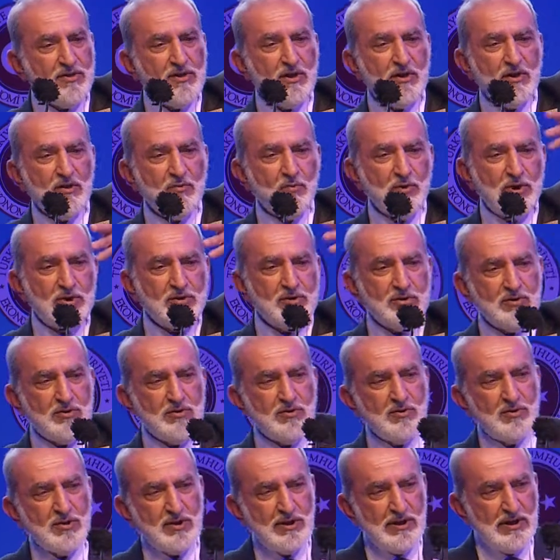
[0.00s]
and then it went
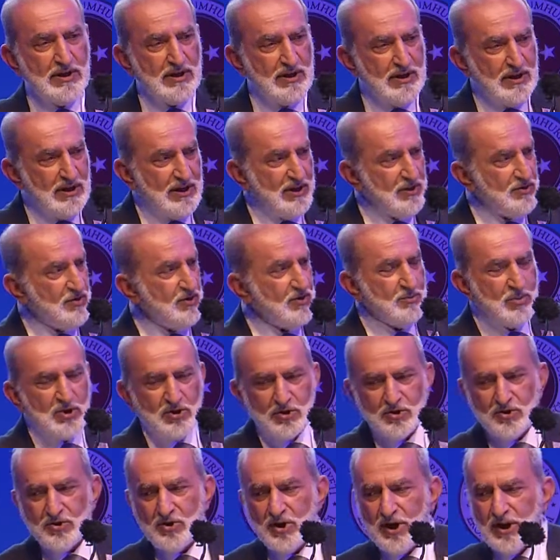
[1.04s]
into the
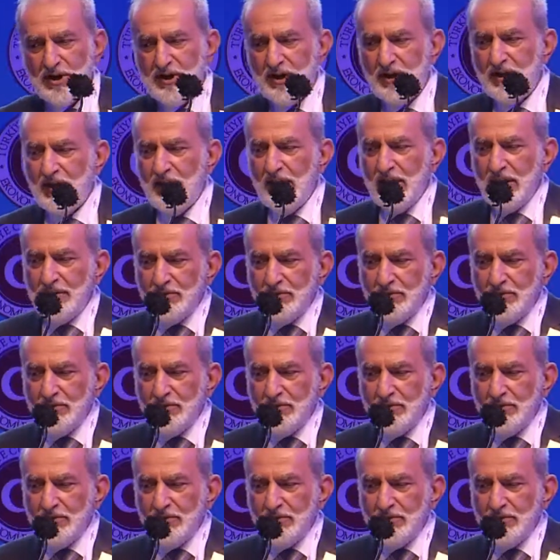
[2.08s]
Mediterranean.